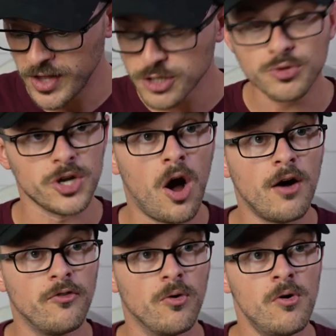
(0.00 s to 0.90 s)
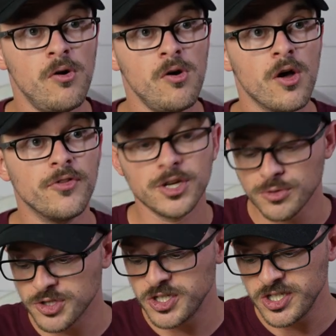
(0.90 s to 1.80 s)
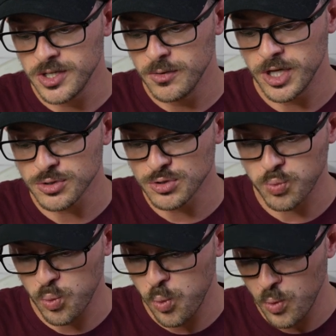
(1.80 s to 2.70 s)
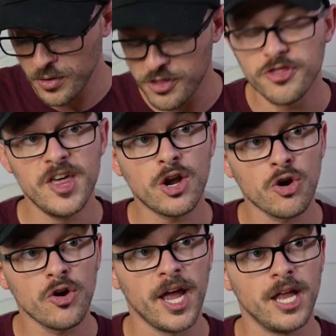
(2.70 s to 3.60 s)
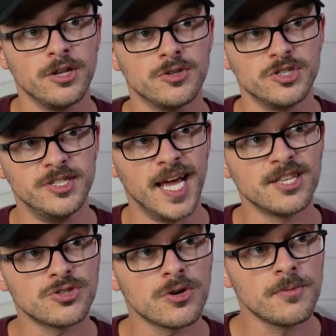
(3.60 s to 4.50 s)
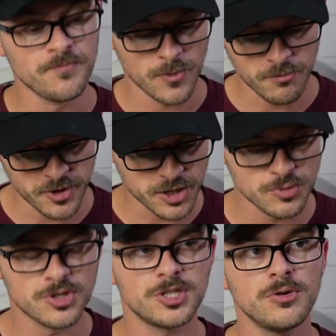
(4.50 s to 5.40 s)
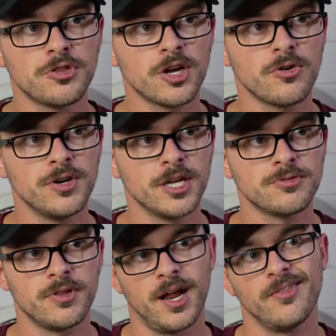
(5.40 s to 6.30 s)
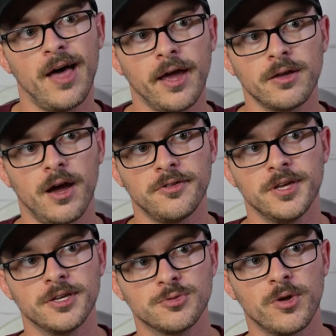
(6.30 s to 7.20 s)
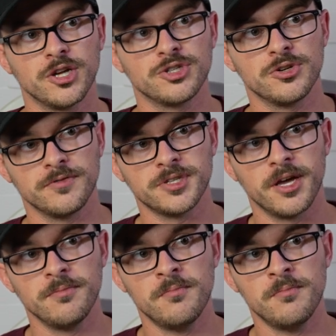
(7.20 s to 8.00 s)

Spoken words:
This was awful. This was thicker and denser, but this was still thicker and denser than I like. I think is what I should have said.